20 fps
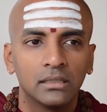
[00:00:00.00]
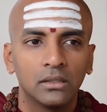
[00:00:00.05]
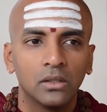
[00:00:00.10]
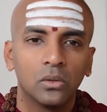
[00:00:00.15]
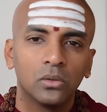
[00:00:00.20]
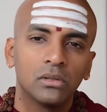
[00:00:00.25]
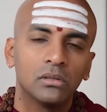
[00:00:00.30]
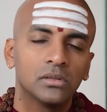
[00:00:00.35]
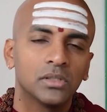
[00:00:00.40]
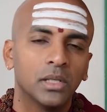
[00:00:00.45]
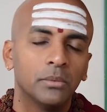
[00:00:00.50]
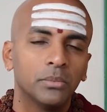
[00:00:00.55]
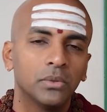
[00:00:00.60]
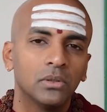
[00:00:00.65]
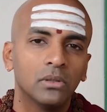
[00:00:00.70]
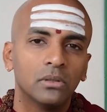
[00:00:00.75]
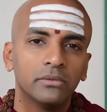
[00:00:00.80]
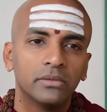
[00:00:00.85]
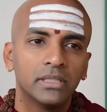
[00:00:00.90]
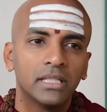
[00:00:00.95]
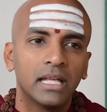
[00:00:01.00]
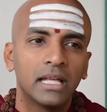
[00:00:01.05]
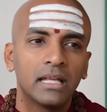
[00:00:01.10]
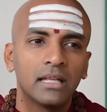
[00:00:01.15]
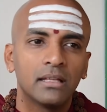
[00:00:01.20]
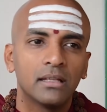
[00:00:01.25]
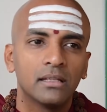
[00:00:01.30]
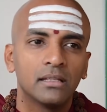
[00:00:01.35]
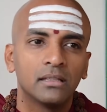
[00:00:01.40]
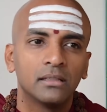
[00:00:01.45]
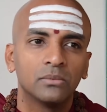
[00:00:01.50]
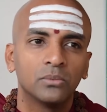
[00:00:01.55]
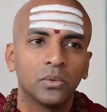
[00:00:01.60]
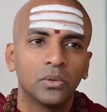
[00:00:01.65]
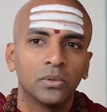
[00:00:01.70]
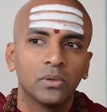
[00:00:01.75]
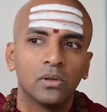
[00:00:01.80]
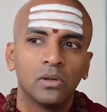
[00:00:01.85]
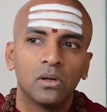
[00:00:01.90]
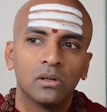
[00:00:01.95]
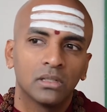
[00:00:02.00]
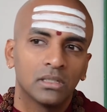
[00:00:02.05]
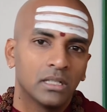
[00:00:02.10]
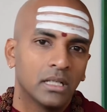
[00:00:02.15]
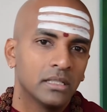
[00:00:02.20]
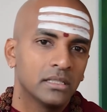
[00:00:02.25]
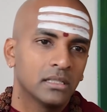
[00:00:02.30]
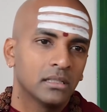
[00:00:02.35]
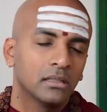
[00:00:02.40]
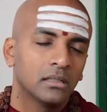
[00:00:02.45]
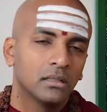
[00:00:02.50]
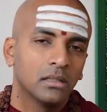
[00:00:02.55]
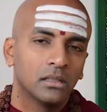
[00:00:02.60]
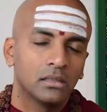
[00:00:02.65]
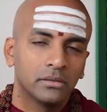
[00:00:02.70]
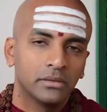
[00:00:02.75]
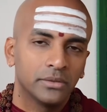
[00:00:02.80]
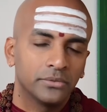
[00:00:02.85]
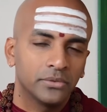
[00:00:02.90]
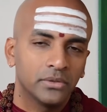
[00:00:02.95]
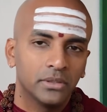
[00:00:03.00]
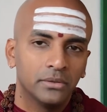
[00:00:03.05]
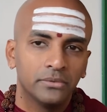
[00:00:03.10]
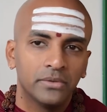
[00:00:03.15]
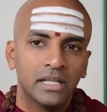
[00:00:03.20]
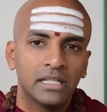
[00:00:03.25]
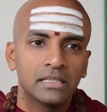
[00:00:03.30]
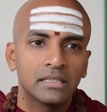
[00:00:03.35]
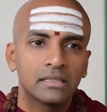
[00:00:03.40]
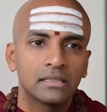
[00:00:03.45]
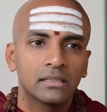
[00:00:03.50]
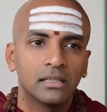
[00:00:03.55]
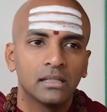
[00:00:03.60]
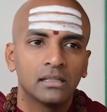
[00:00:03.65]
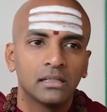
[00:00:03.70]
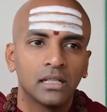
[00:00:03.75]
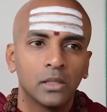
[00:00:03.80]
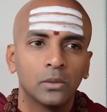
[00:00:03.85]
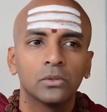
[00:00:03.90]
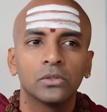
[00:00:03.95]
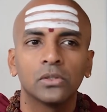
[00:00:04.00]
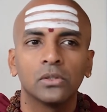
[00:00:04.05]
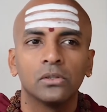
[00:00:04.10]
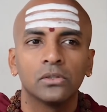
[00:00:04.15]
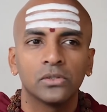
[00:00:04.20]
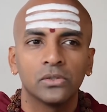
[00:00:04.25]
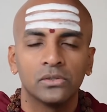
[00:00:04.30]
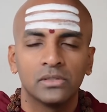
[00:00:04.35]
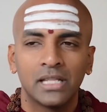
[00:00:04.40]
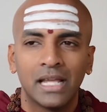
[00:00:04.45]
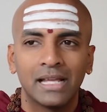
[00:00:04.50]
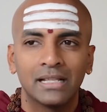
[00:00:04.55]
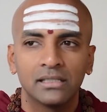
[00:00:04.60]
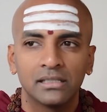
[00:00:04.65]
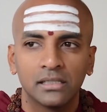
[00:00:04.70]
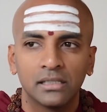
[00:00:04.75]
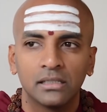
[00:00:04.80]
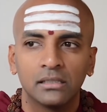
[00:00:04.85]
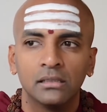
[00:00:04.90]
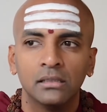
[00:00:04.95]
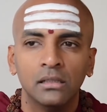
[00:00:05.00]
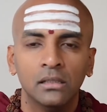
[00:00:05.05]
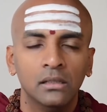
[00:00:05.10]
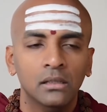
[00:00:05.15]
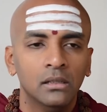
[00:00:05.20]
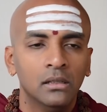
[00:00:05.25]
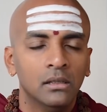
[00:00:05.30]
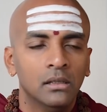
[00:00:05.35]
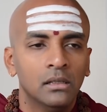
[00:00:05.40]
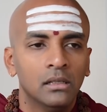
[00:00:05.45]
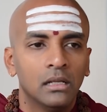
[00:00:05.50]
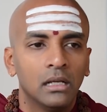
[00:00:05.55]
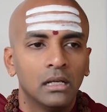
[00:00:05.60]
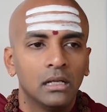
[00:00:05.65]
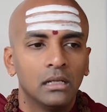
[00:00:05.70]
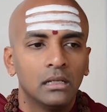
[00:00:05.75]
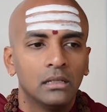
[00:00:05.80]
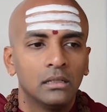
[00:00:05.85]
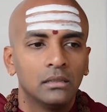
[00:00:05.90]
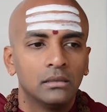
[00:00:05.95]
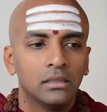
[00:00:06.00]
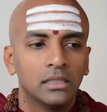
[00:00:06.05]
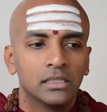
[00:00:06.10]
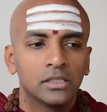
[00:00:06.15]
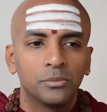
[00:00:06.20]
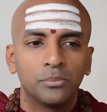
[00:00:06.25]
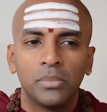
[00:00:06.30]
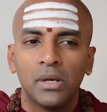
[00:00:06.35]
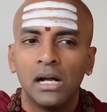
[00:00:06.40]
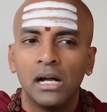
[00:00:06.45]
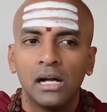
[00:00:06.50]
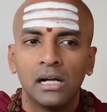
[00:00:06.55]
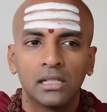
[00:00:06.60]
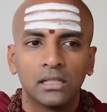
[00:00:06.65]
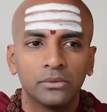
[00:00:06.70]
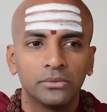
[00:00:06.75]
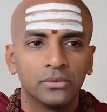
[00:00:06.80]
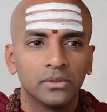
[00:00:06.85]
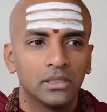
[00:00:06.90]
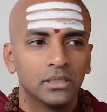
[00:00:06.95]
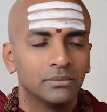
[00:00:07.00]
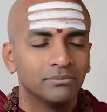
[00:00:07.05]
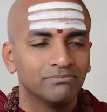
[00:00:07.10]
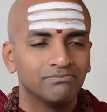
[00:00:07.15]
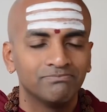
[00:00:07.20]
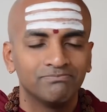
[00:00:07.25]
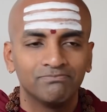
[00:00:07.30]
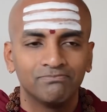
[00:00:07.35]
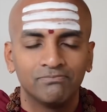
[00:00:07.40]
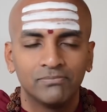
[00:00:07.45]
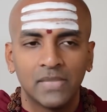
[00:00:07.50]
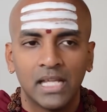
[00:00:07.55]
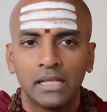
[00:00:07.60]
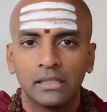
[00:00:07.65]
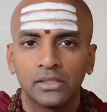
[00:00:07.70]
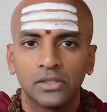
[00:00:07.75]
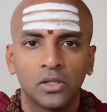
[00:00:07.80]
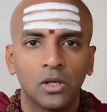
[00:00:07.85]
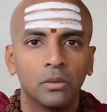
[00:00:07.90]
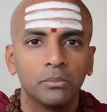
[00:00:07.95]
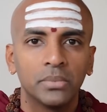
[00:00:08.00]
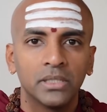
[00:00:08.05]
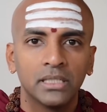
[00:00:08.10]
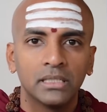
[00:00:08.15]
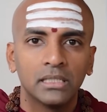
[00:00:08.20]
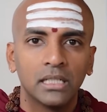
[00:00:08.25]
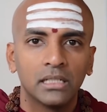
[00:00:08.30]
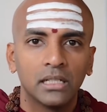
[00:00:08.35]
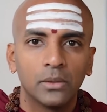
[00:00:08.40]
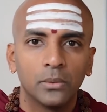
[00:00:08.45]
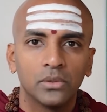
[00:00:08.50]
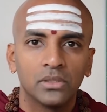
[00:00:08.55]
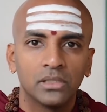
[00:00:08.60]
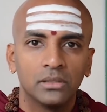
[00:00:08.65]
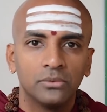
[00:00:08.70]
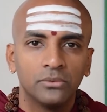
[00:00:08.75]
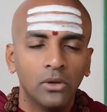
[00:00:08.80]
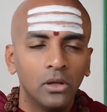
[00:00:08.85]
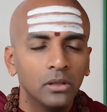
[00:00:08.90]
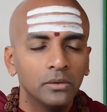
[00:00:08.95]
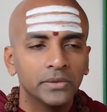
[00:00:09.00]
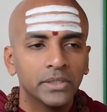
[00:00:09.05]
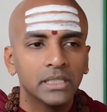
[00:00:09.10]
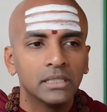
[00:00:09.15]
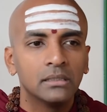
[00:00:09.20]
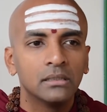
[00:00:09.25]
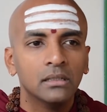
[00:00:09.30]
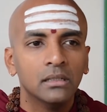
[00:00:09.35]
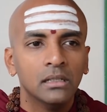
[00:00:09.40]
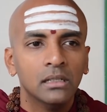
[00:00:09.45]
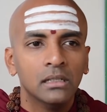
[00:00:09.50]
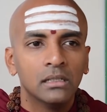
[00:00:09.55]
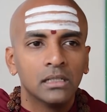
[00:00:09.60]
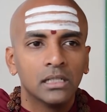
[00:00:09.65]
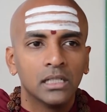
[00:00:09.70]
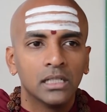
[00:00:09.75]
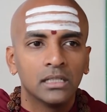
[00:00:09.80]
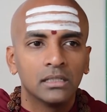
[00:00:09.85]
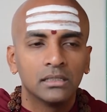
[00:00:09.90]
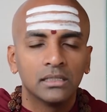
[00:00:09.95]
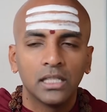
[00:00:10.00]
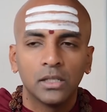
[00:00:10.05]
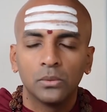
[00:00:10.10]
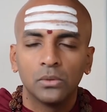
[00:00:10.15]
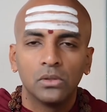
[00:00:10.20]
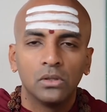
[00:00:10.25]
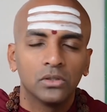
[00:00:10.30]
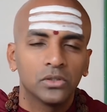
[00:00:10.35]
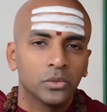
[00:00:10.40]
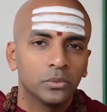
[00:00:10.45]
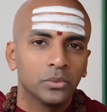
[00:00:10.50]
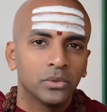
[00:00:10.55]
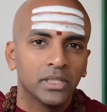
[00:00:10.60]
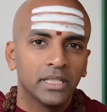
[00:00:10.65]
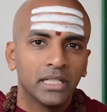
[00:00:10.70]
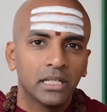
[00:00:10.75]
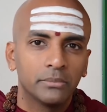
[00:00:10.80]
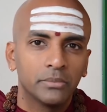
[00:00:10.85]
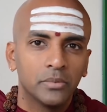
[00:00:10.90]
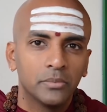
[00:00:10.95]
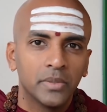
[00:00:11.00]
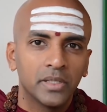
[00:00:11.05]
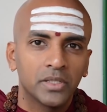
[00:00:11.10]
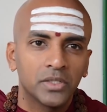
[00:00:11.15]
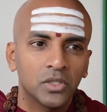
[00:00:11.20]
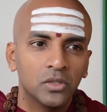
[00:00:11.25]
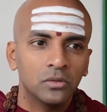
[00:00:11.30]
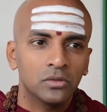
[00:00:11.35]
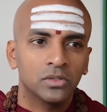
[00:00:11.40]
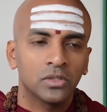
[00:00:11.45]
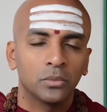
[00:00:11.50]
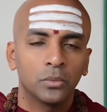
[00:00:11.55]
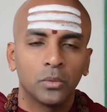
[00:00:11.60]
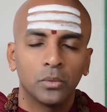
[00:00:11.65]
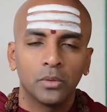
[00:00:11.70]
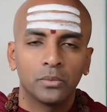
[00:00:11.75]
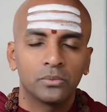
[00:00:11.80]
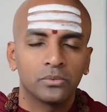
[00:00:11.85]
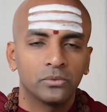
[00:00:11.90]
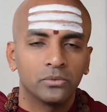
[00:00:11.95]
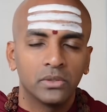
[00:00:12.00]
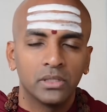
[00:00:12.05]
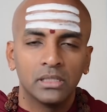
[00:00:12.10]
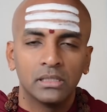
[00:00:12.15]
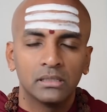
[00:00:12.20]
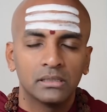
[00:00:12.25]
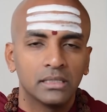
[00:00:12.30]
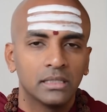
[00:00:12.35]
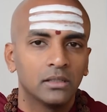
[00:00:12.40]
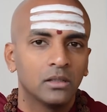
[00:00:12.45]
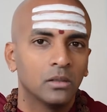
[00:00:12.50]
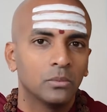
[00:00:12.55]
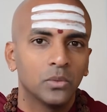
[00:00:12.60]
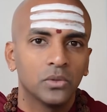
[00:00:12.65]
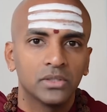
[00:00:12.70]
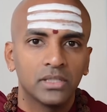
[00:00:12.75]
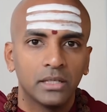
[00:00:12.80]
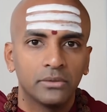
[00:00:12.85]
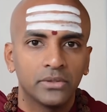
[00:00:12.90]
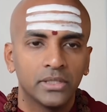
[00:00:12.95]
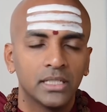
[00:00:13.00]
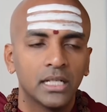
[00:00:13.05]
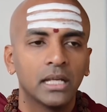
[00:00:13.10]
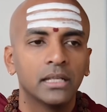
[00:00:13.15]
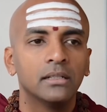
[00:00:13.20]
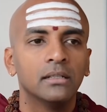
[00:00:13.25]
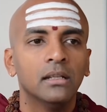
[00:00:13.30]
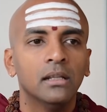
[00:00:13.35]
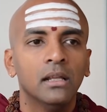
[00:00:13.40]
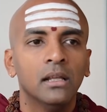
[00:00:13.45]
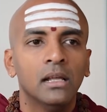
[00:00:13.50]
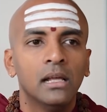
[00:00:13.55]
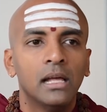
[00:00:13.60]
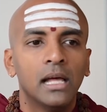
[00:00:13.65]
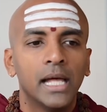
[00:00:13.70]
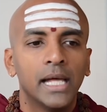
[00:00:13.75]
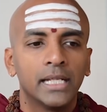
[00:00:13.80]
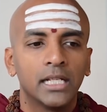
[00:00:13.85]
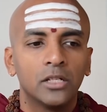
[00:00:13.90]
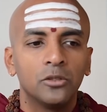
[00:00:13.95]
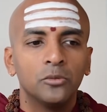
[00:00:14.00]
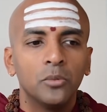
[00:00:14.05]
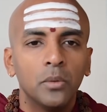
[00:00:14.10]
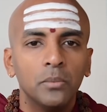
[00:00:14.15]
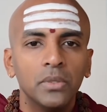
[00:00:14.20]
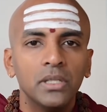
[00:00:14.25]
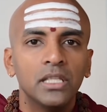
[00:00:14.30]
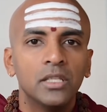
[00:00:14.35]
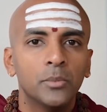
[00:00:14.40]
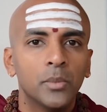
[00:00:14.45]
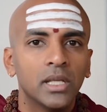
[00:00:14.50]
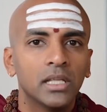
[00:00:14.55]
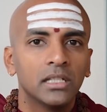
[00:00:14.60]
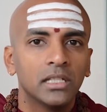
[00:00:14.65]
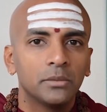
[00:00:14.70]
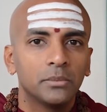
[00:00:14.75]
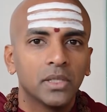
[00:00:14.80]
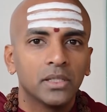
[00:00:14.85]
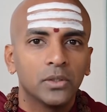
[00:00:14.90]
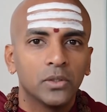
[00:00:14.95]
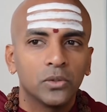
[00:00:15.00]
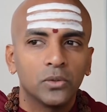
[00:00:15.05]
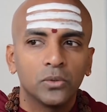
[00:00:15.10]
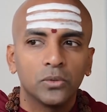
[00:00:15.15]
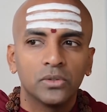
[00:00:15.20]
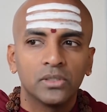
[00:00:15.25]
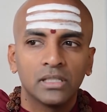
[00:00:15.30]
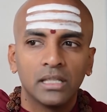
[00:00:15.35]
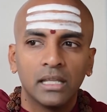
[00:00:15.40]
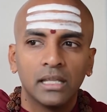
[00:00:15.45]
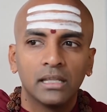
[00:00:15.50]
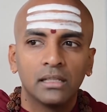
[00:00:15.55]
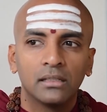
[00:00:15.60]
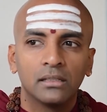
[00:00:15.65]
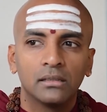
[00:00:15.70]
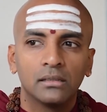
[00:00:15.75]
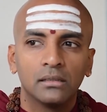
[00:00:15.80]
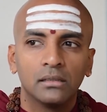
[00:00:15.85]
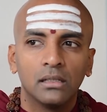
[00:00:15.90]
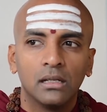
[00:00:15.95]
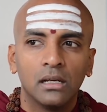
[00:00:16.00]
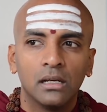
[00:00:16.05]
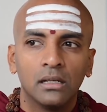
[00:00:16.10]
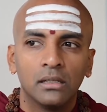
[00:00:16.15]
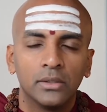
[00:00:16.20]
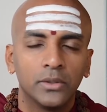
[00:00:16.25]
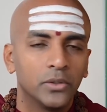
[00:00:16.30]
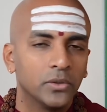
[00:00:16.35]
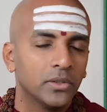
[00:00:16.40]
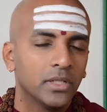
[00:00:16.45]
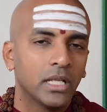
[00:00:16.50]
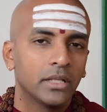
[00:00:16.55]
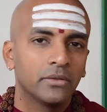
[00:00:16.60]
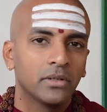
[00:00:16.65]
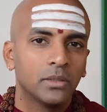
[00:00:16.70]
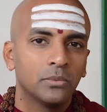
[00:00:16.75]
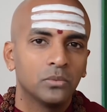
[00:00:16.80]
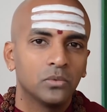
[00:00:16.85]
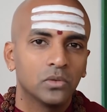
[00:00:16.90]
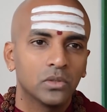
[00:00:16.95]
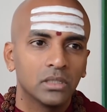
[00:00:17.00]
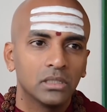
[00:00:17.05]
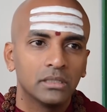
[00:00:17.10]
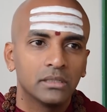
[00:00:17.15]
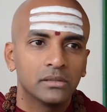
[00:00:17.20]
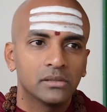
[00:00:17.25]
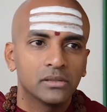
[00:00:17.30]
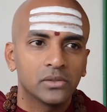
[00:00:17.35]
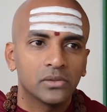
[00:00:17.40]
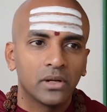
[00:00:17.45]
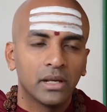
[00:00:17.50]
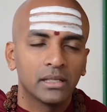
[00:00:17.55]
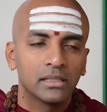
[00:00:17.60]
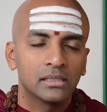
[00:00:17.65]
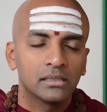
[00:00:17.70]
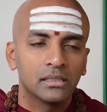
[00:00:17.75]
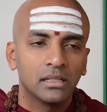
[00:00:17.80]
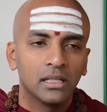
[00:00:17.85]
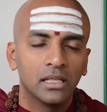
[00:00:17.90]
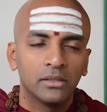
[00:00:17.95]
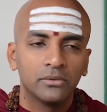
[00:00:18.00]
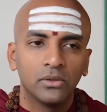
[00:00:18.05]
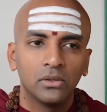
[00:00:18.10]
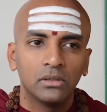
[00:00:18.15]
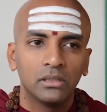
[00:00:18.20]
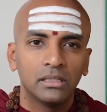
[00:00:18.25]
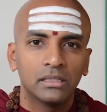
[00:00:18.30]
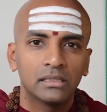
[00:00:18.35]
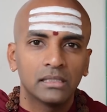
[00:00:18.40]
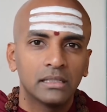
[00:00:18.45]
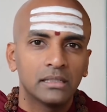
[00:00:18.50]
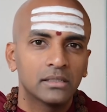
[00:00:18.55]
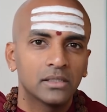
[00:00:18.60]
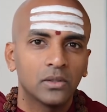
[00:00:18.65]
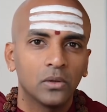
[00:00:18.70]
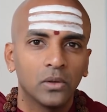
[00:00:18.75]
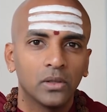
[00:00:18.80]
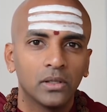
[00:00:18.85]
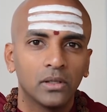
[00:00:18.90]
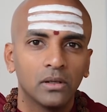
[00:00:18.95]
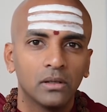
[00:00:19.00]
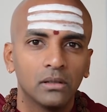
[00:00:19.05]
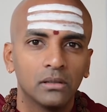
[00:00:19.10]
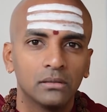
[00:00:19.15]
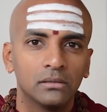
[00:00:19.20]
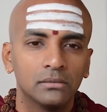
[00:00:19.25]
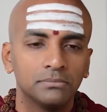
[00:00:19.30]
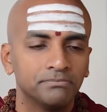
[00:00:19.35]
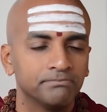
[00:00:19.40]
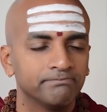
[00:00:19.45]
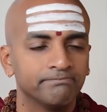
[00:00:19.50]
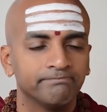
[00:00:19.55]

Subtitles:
the local temple over there, and we were organizing a lot of different events. And I was also dancing as part of a dance company that I was involved in, and they were also putting up a big show, so we were rehearsing almost every night. And I remember emailing my guru saying, Gurudev, I'm really stressed. I have all these things going on,